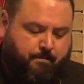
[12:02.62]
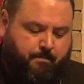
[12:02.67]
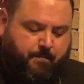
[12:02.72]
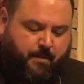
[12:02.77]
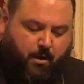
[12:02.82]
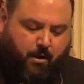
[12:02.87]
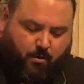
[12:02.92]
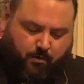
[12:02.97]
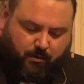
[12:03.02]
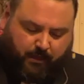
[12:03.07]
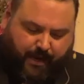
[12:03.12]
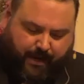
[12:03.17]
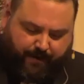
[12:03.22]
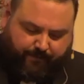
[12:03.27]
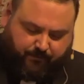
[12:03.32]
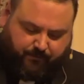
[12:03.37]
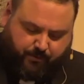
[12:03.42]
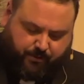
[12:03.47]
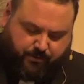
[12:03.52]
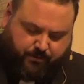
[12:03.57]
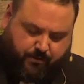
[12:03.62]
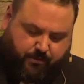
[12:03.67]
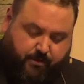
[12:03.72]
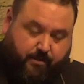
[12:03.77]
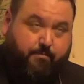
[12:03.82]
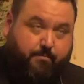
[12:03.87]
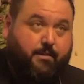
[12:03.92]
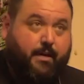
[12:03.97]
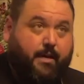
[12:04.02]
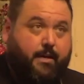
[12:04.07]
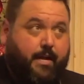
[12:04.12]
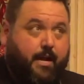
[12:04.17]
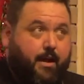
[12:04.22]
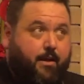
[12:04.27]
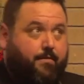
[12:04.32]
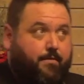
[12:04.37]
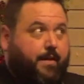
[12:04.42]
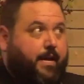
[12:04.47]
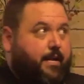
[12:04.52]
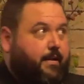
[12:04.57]
Their whole lives were turned upside
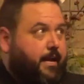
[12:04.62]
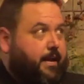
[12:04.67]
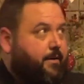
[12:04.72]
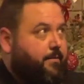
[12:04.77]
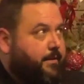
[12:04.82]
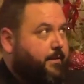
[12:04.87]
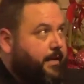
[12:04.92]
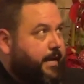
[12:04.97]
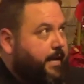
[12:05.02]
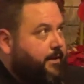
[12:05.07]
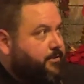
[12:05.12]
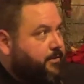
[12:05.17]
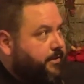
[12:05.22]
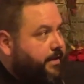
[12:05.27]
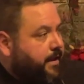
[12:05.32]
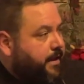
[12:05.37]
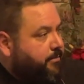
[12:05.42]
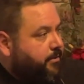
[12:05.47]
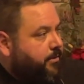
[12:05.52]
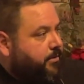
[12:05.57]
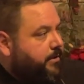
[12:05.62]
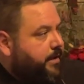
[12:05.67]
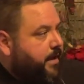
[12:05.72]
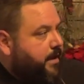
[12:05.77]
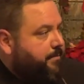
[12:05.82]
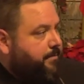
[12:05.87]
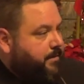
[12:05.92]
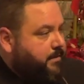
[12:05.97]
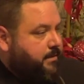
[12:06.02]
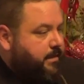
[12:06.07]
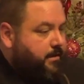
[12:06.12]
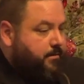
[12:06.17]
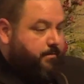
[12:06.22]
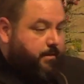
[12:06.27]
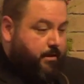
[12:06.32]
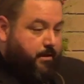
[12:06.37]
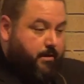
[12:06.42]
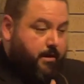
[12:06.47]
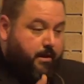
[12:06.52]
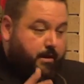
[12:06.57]
down that day when the angel Gabriel came and said,
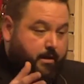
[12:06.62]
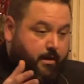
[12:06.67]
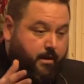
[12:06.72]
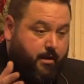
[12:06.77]
Well,